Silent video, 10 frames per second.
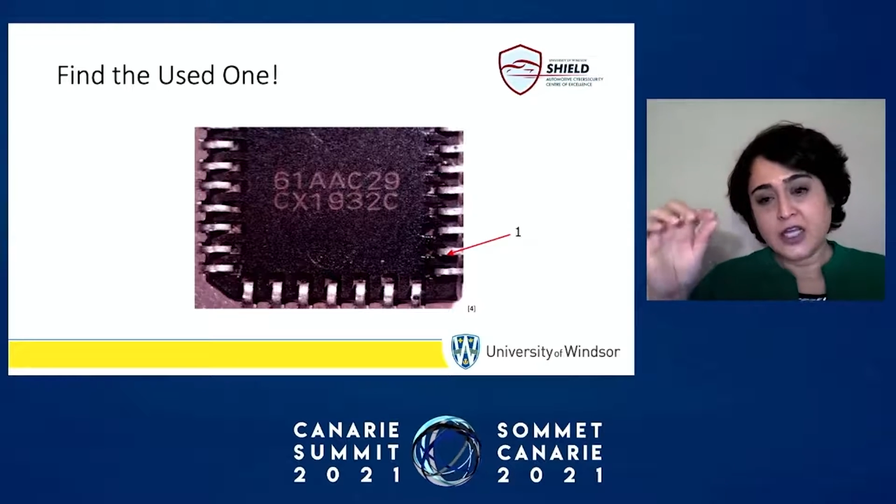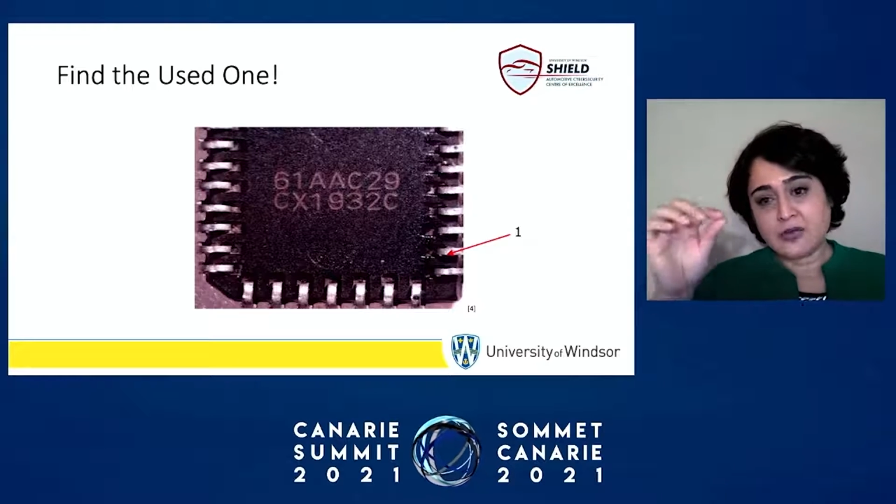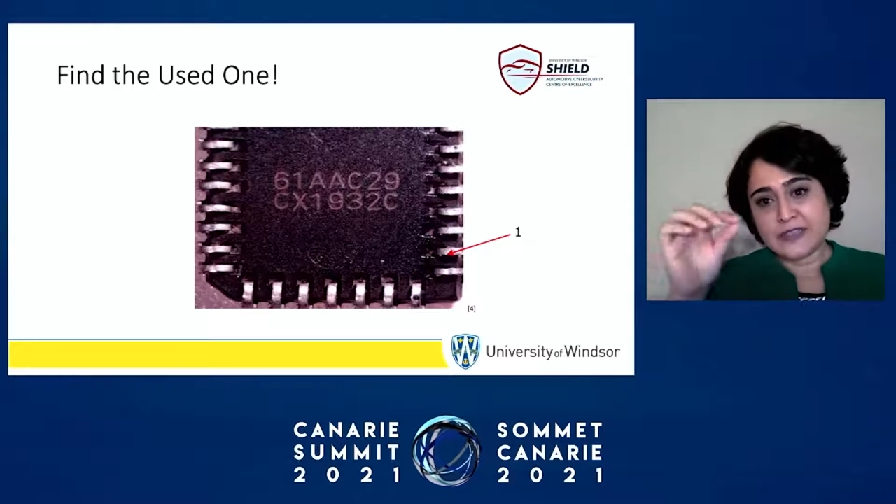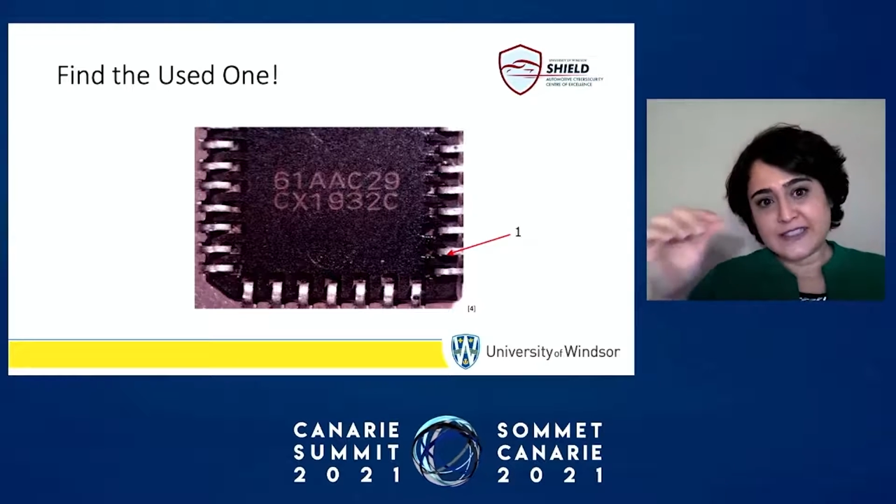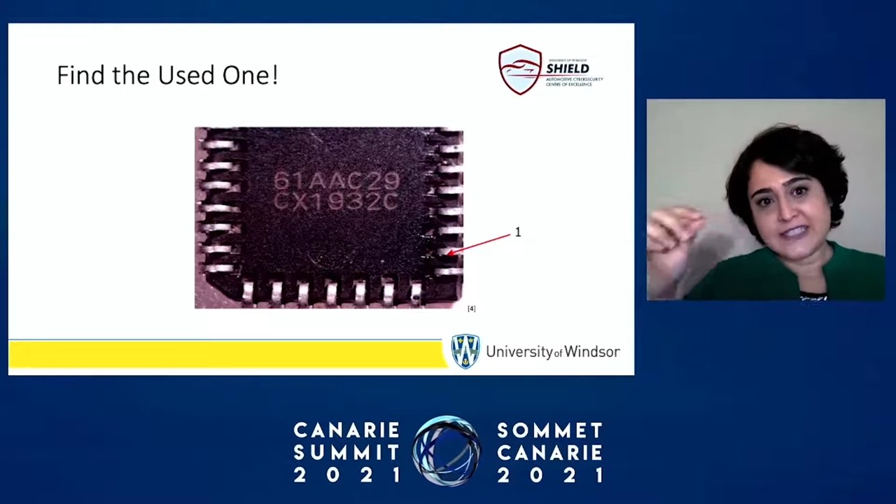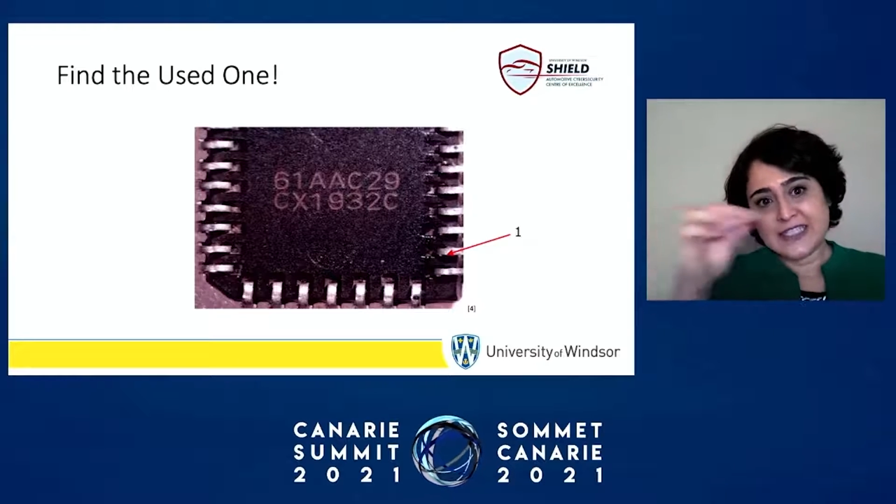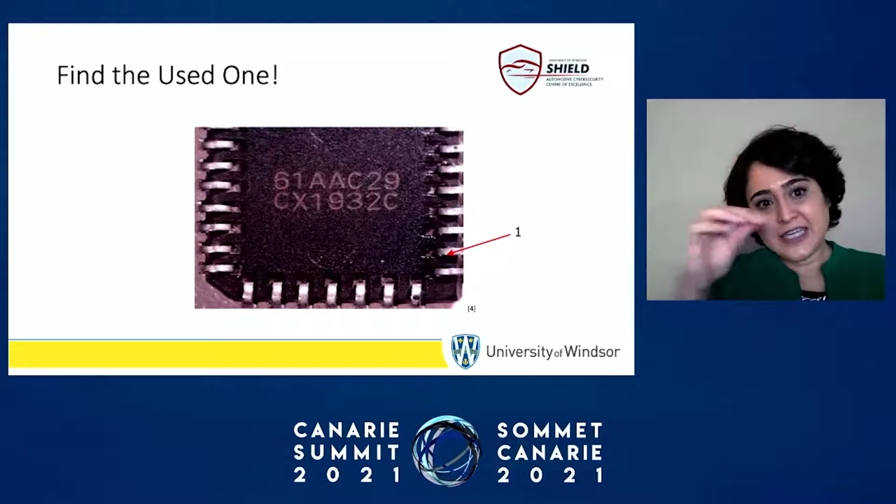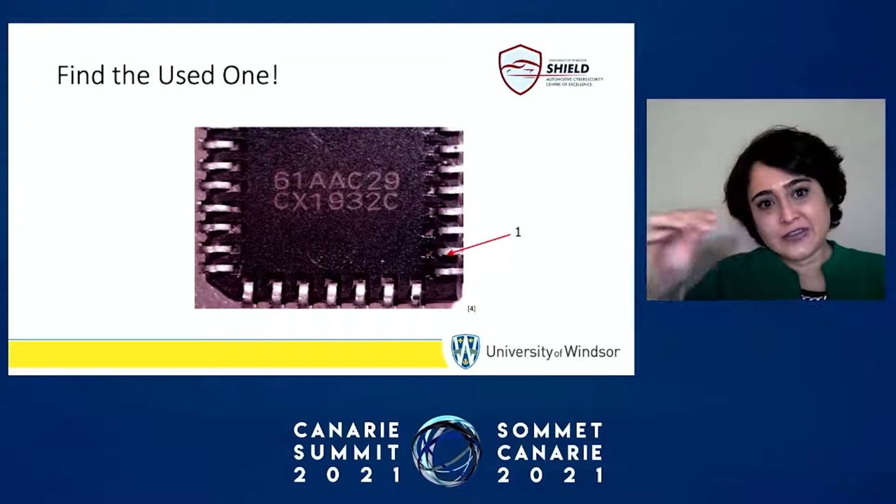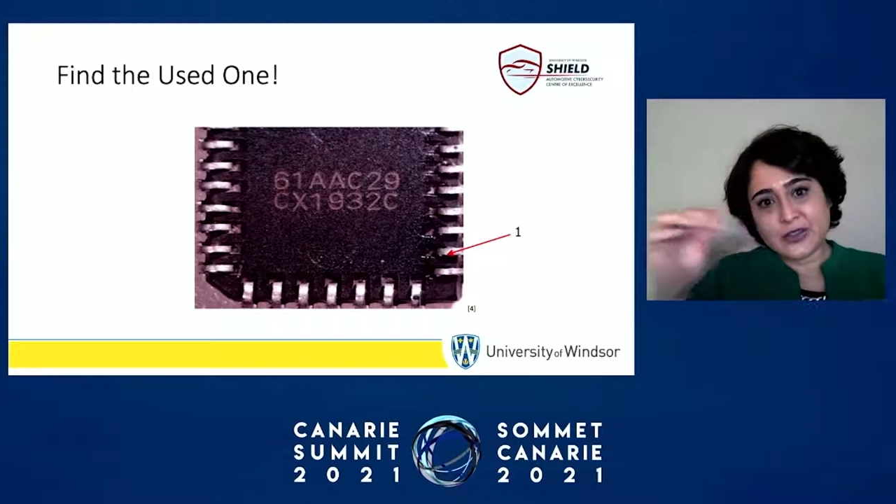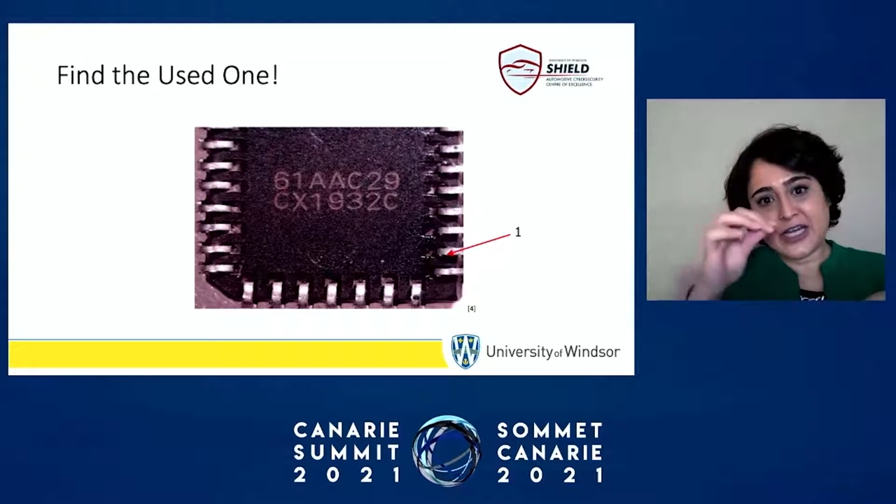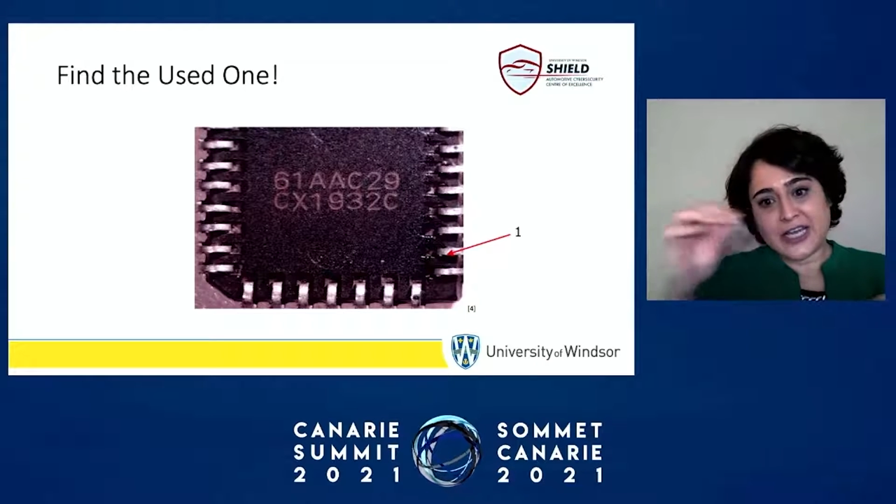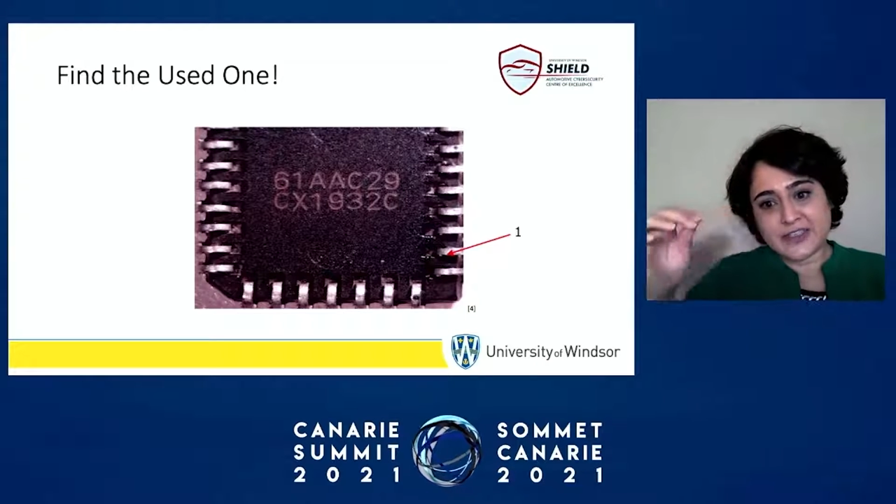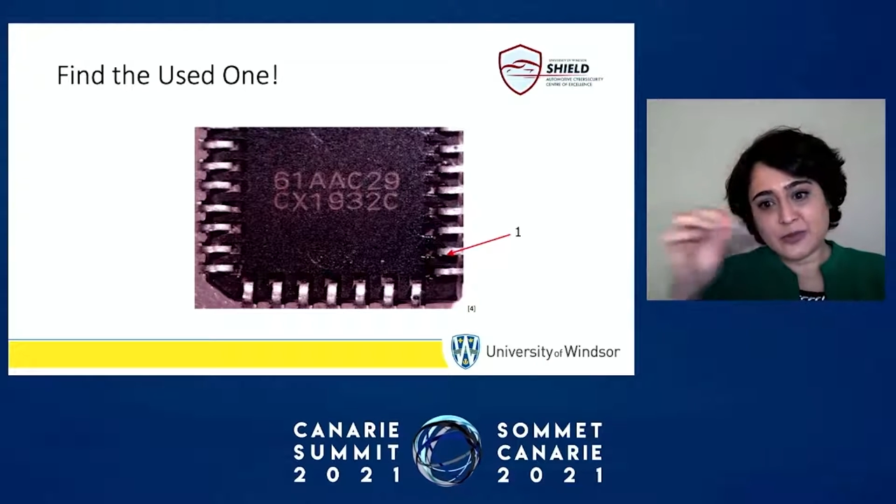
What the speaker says: we see that there has